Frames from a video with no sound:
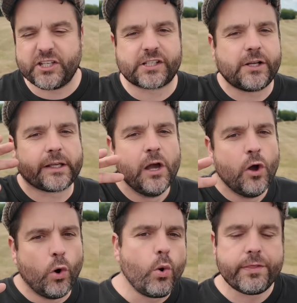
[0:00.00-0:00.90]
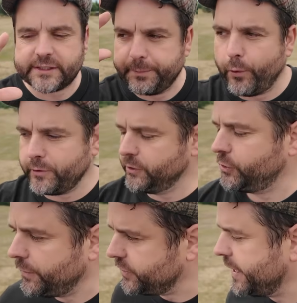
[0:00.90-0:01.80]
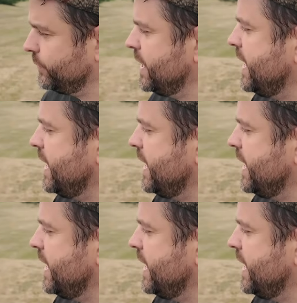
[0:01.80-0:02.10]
Just like all of the support that you show the channel